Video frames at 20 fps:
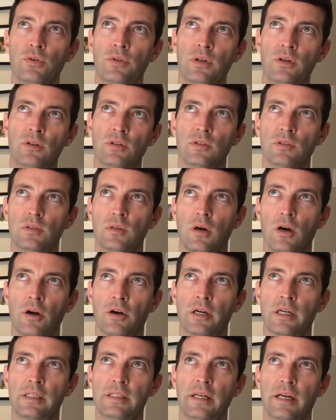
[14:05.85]
there's
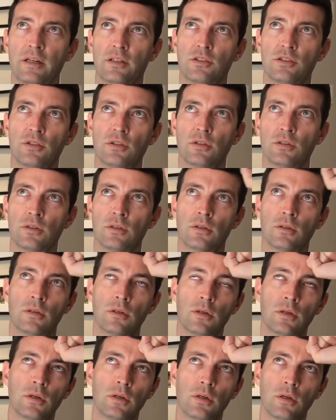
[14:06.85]
architecture,
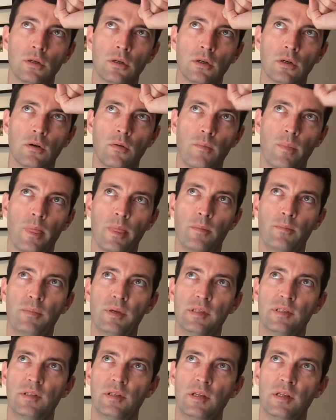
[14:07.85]

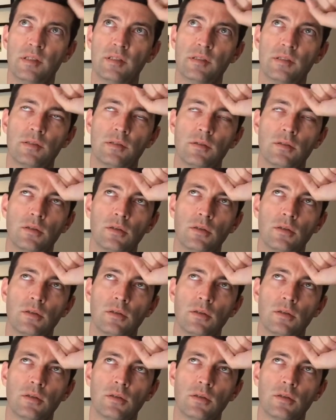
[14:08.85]
business,